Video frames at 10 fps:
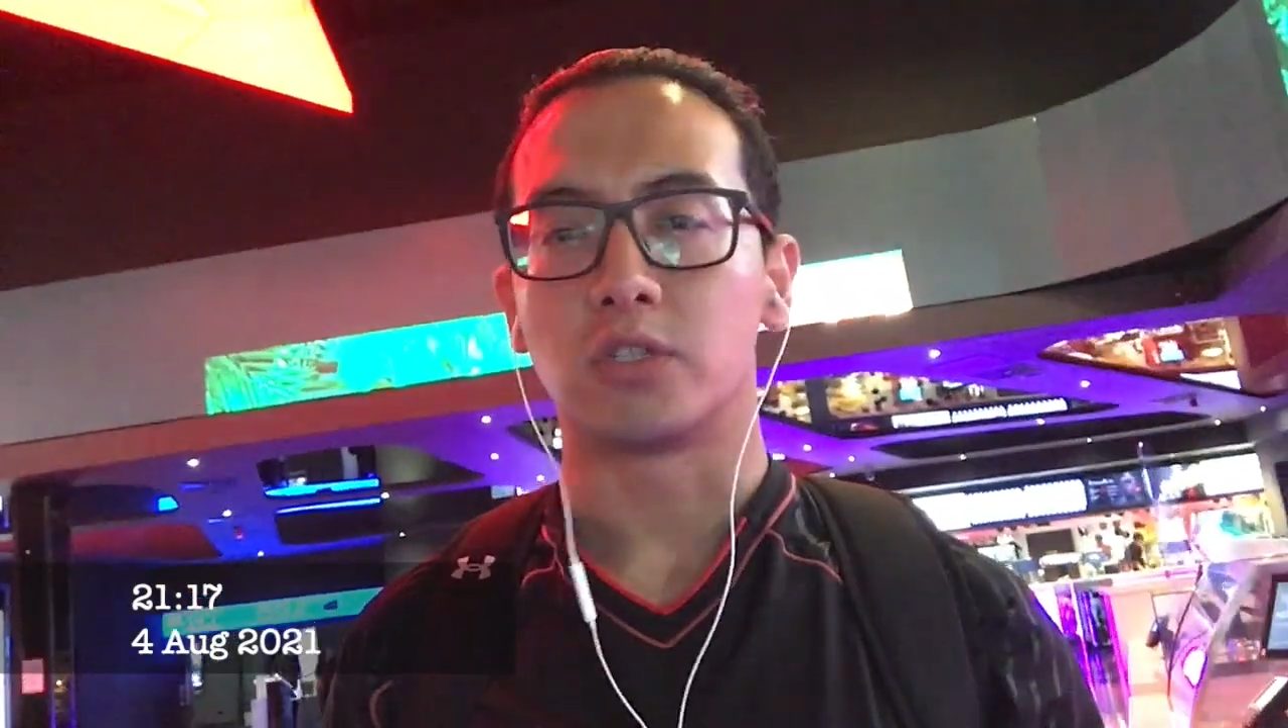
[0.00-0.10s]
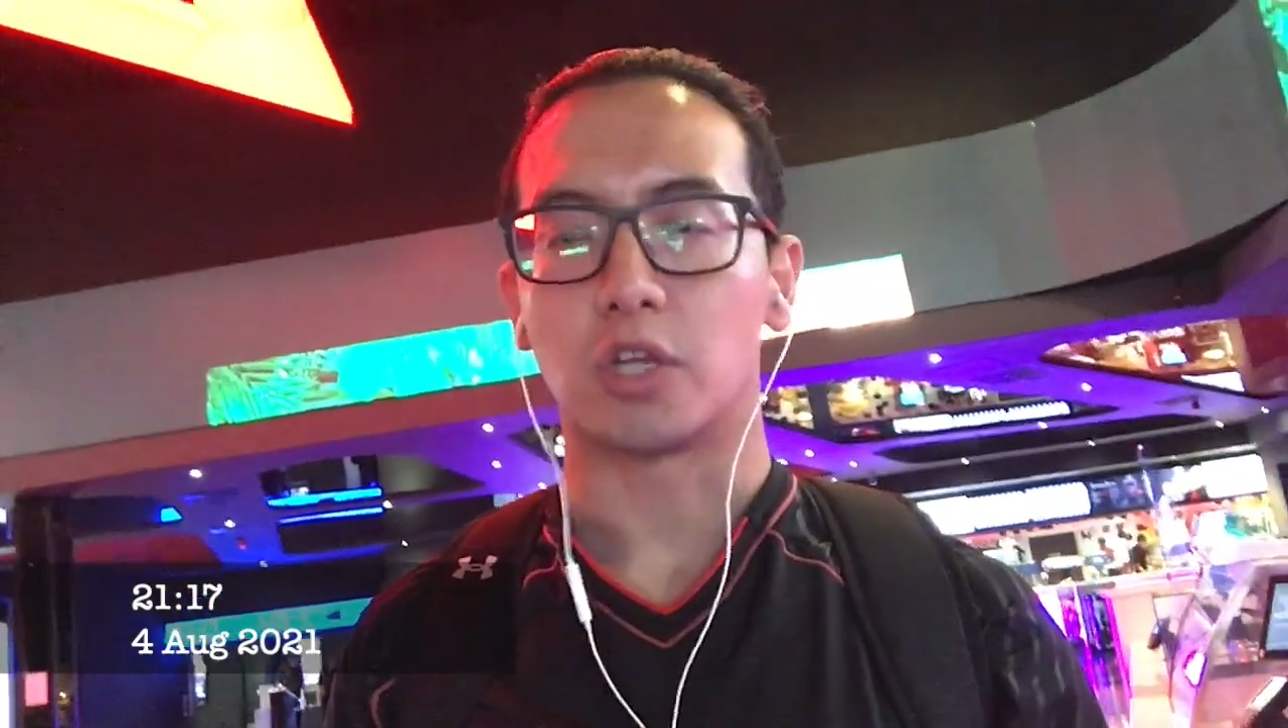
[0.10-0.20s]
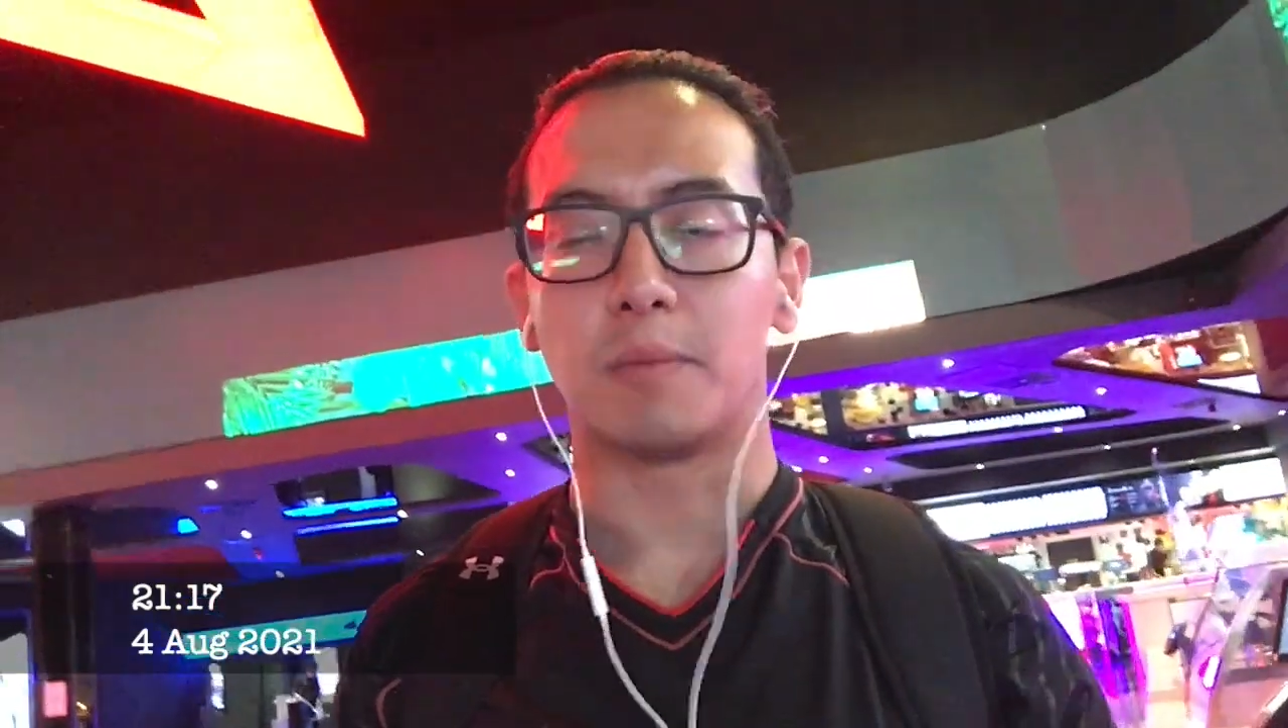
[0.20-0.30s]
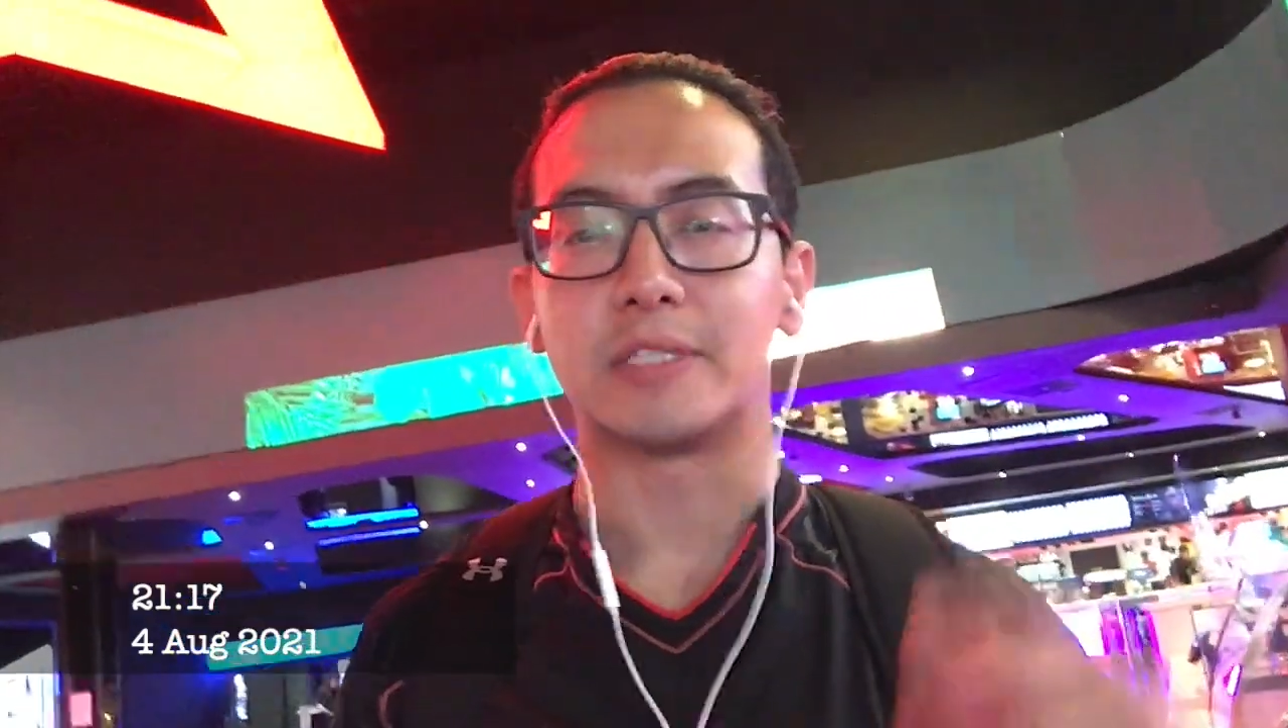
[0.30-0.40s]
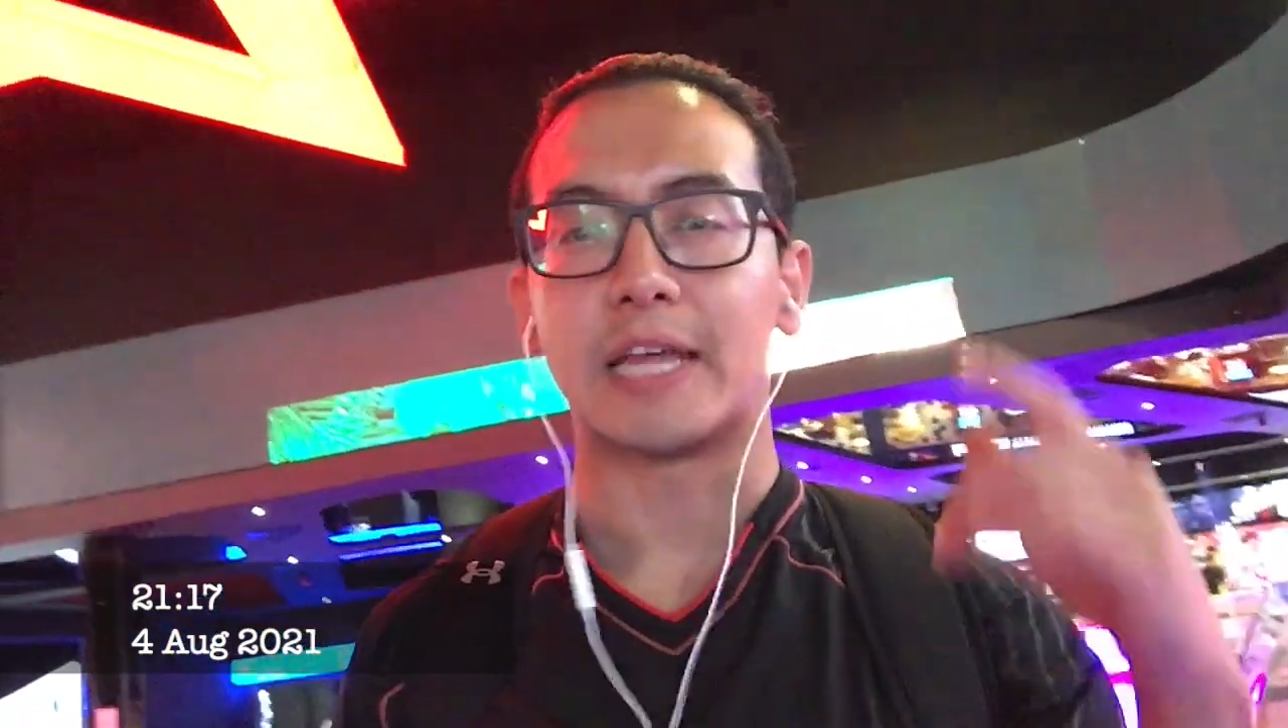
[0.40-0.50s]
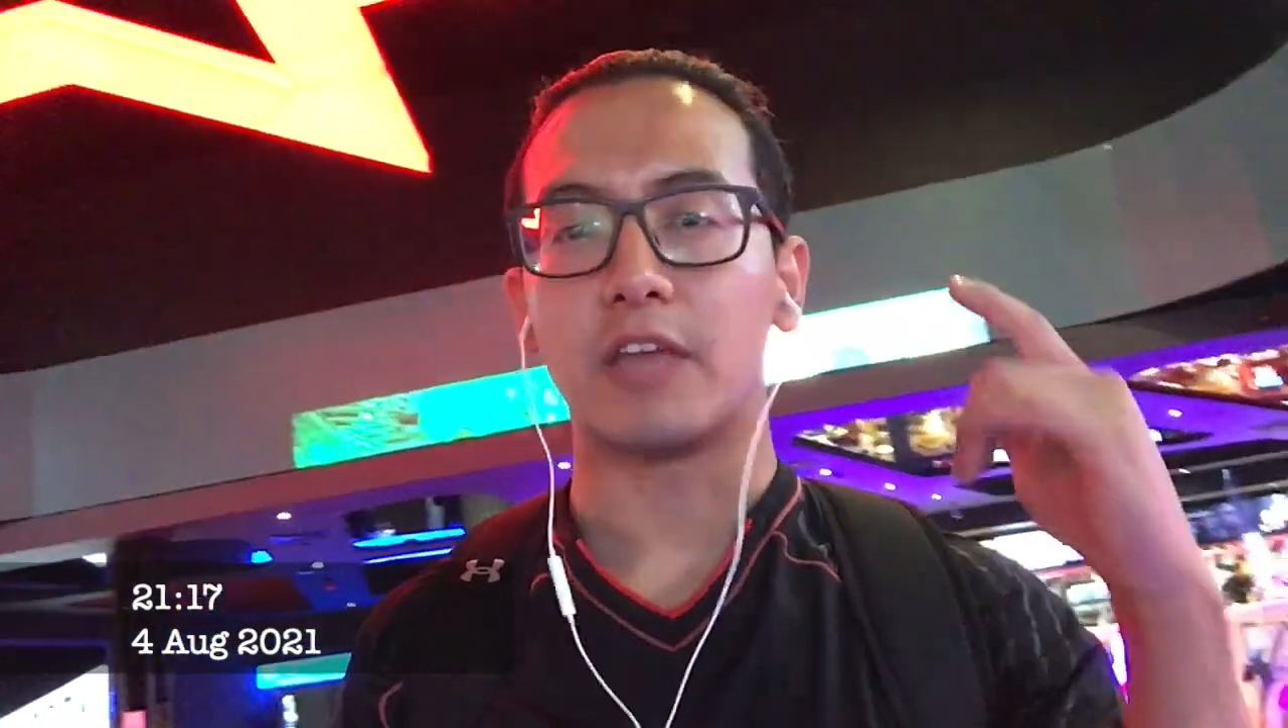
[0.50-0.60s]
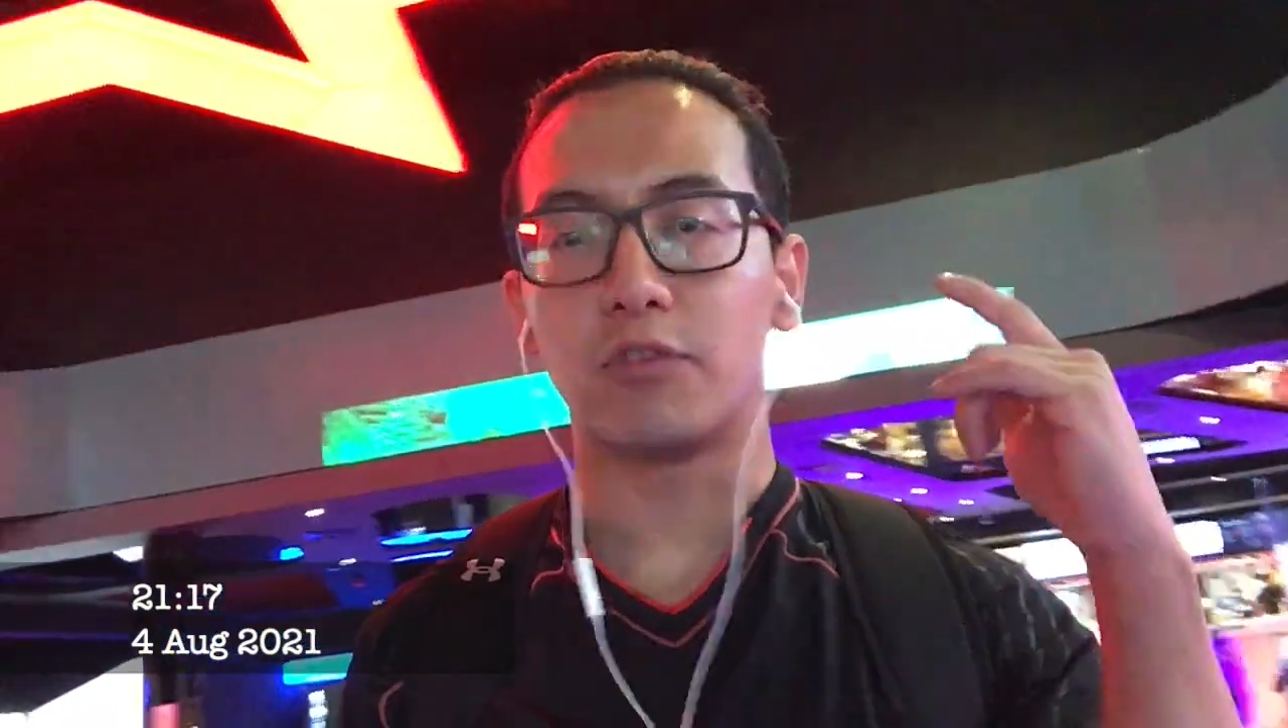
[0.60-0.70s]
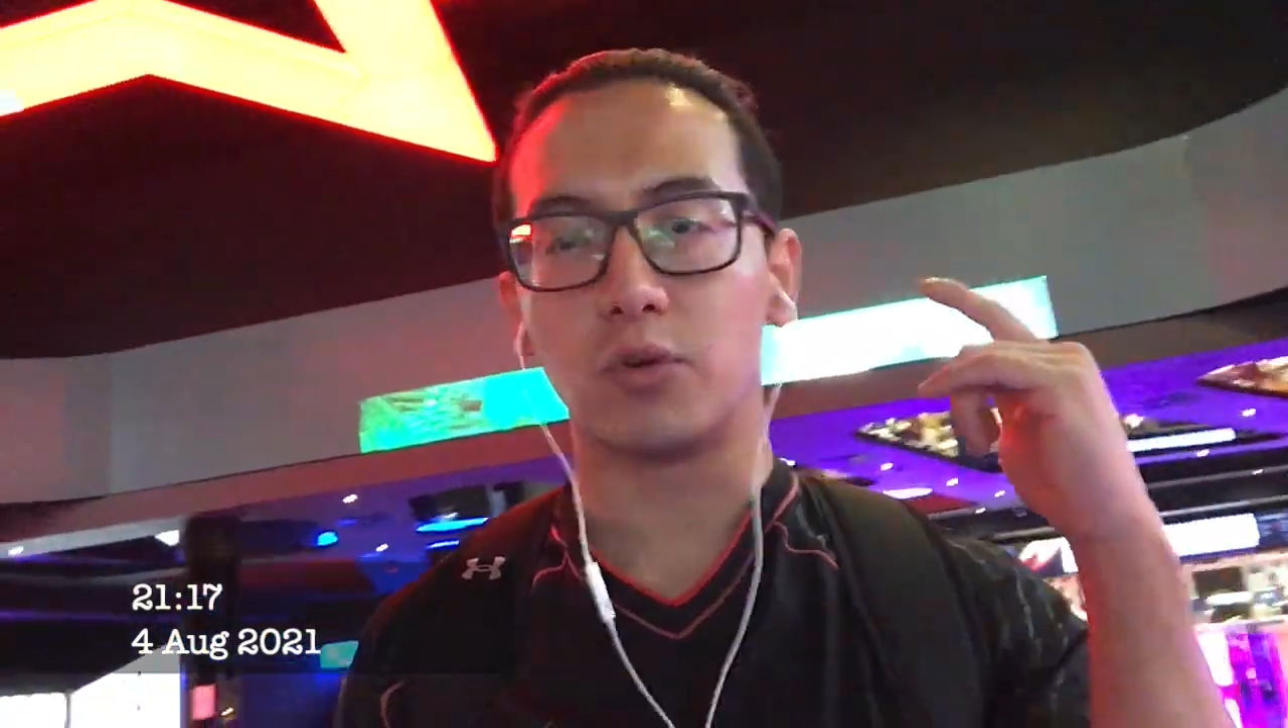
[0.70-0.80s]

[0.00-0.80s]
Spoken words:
So it means that if